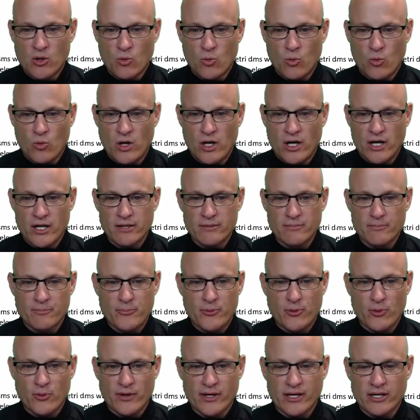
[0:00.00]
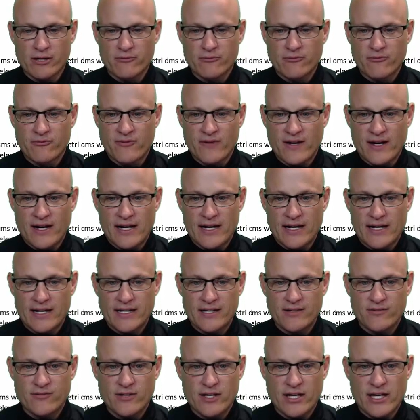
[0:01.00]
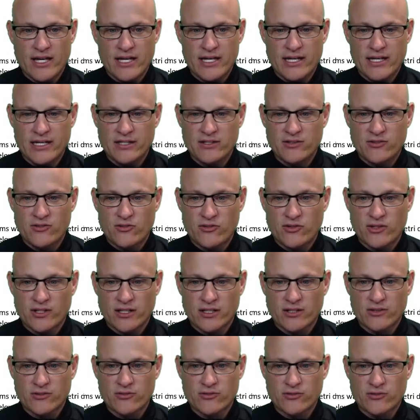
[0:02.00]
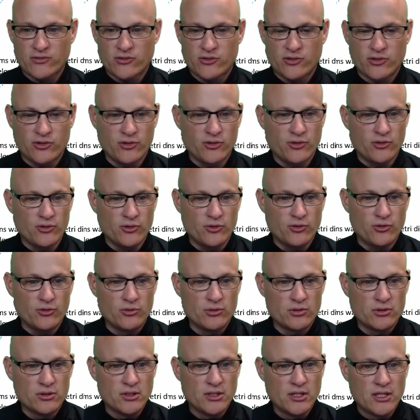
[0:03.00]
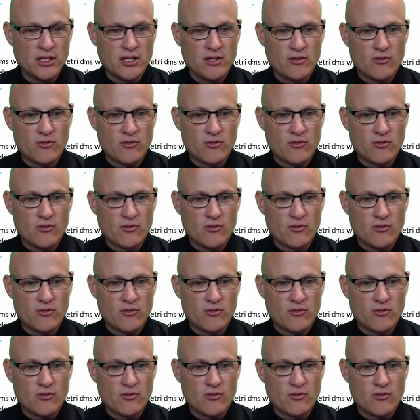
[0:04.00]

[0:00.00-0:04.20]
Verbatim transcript: one point five eight six two